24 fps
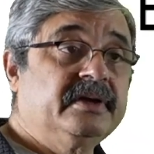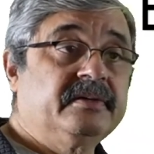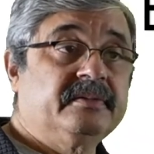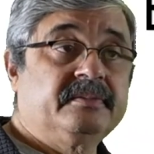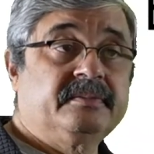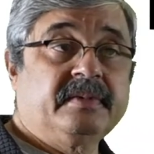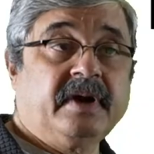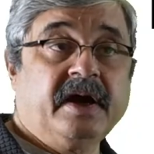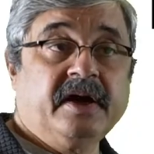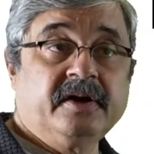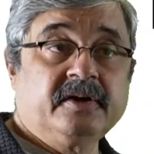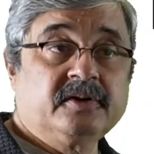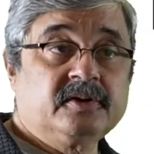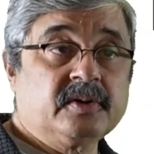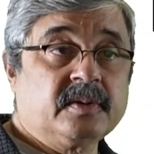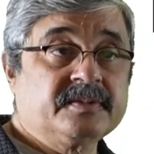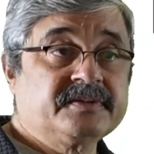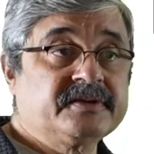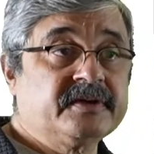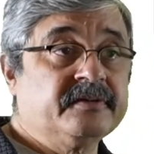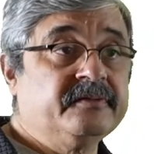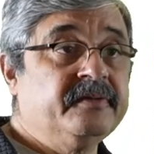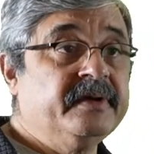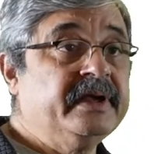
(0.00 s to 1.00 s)
inotropes
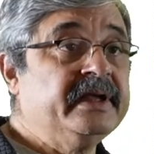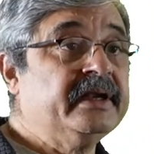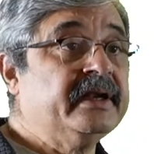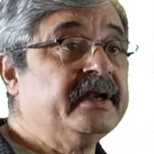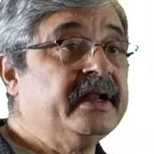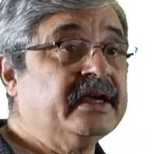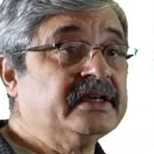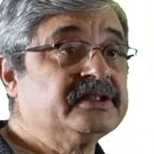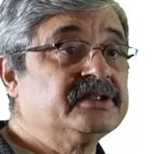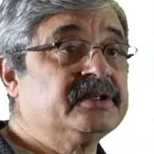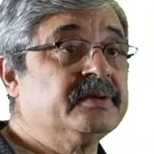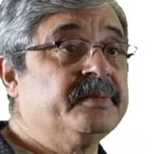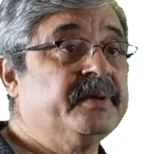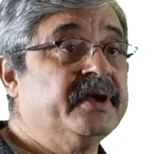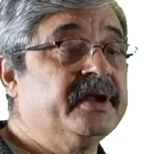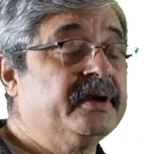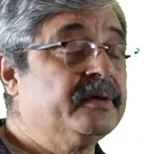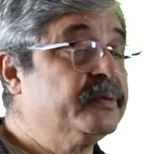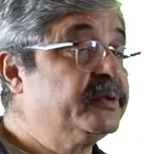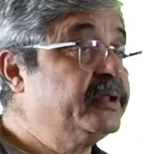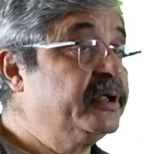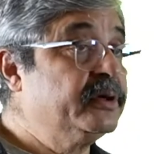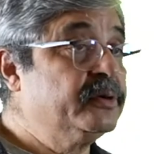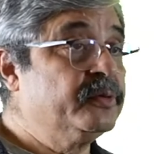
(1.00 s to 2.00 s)
were weaned and extubated
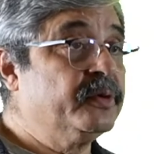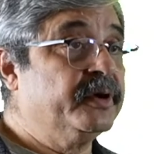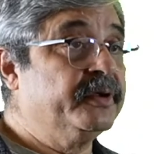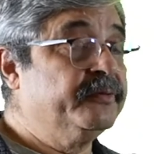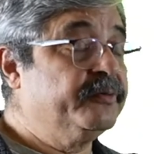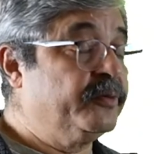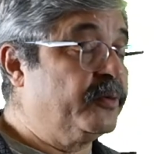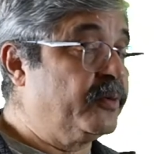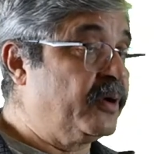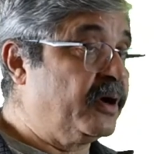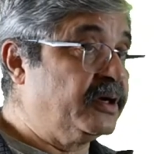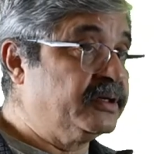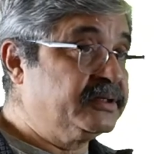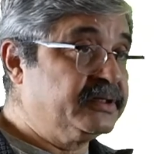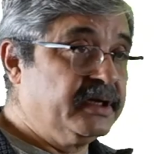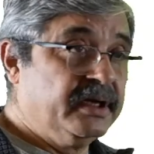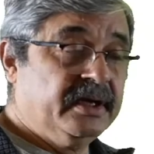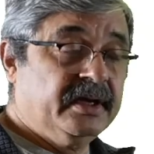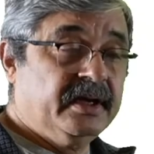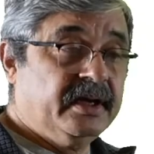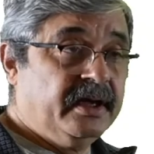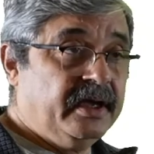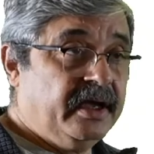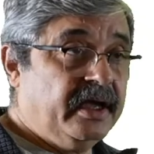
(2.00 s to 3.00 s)
within 24 hours,
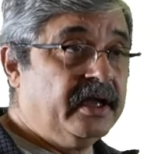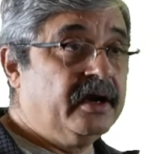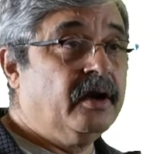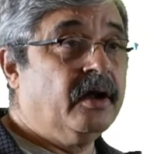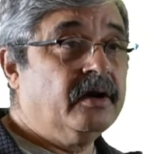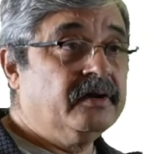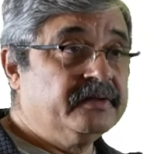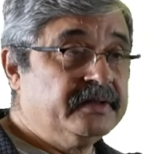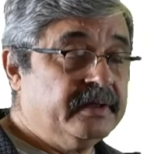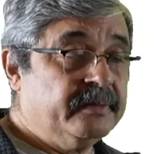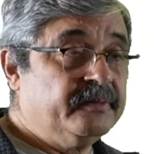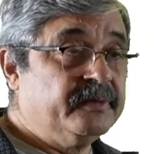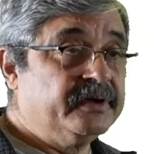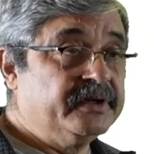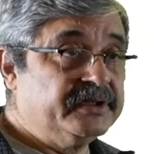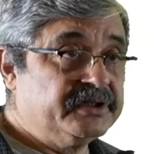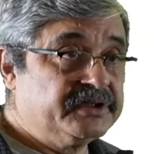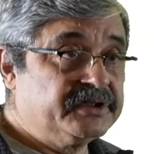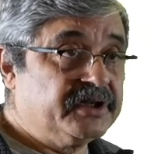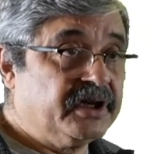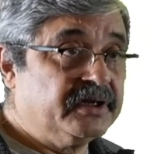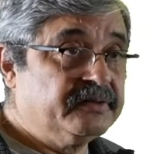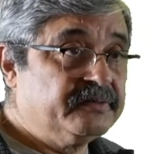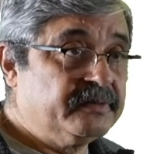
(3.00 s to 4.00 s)
and all of them were
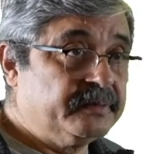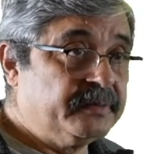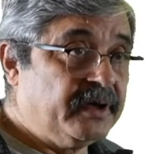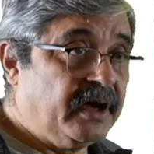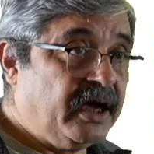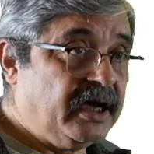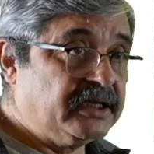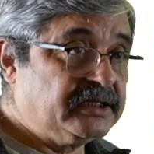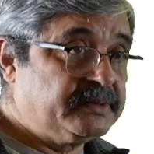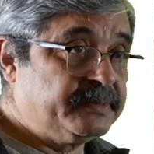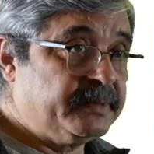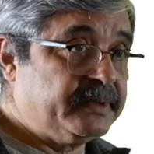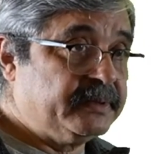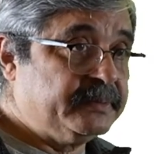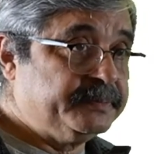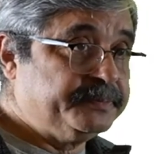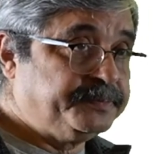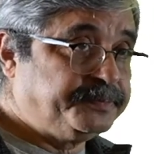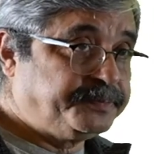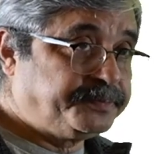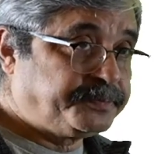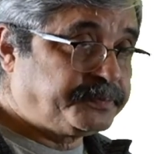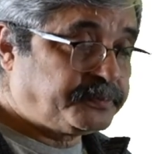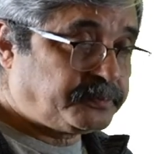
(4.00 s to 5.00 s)
discharged from the hospital.
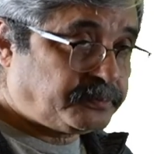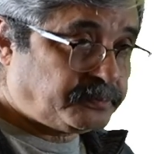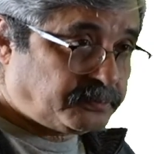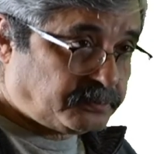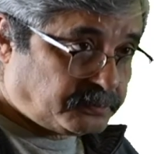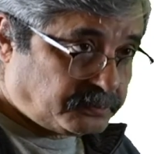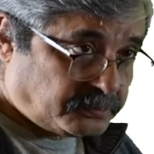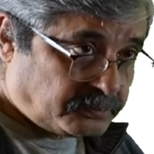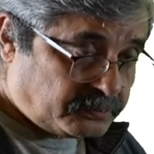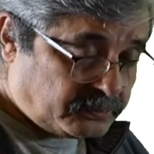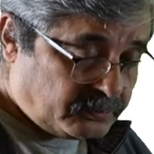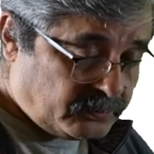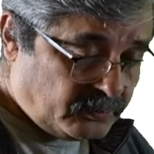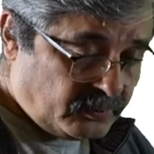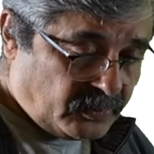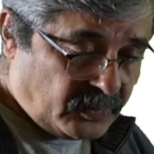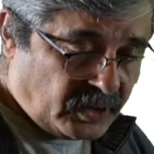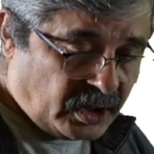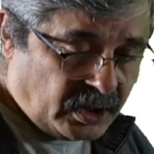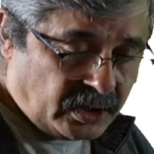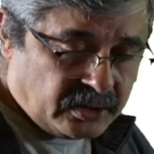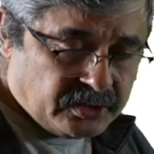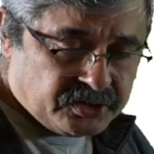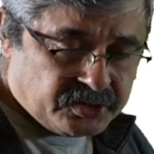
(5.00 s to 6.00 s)

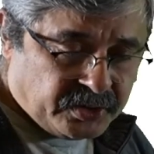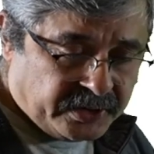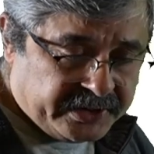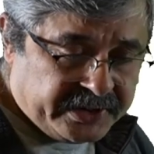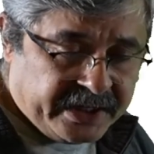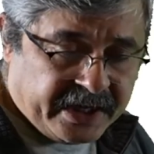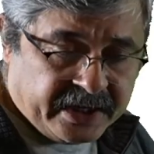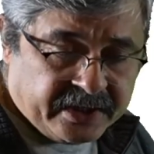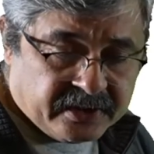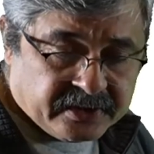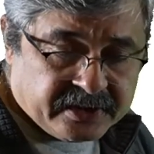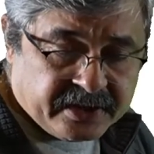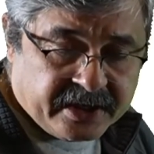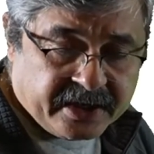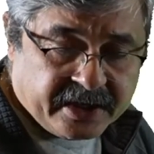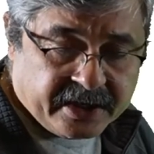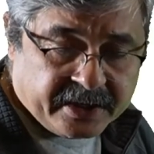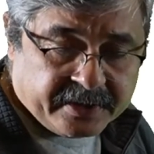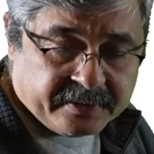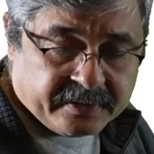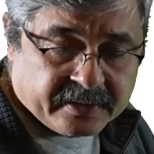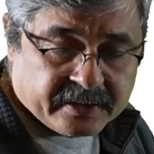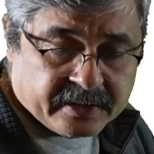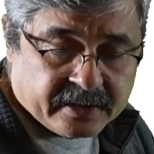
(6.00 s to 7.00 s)
So at the end of the
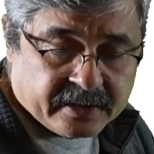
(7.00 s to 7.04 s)
day,